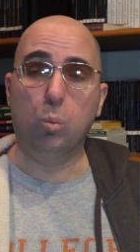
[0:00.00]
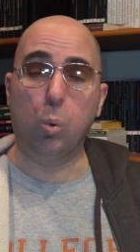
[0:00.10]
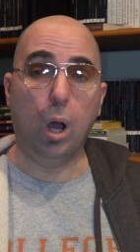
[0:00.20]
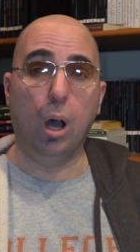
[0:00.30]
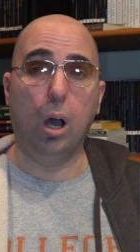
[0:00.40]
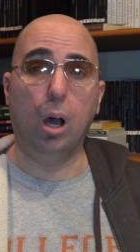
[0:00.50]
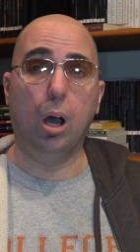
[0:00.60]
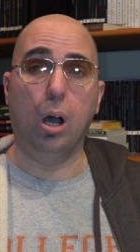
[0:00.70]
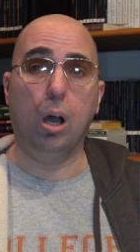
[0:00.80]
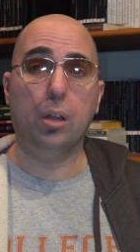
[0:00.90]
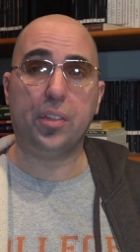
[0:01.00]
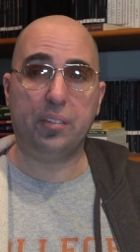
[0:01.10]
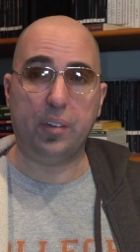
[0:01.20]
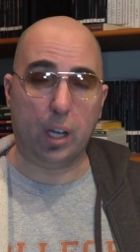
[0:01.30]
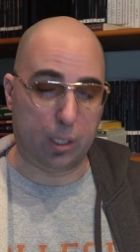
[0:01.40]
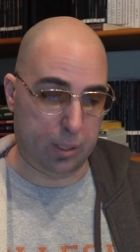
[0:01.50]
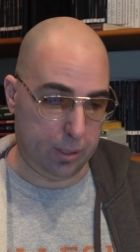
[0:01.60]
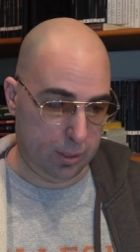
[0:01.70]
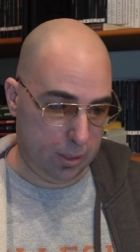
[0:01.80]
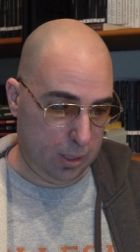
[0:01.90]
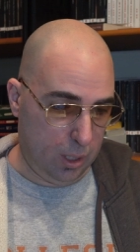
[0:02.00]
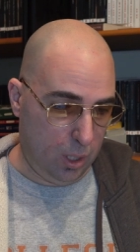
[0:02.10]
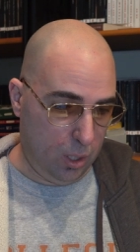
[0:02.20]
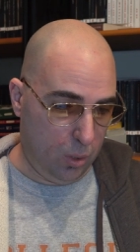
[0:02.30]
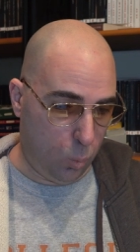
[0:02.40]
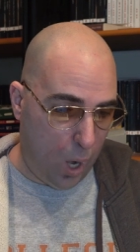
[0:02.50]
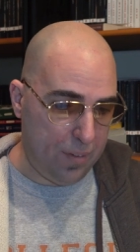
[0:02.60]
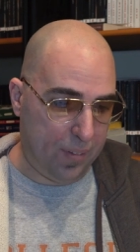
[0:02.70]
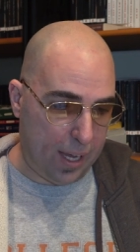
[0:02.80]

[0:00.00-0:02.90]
What the fuck? Wife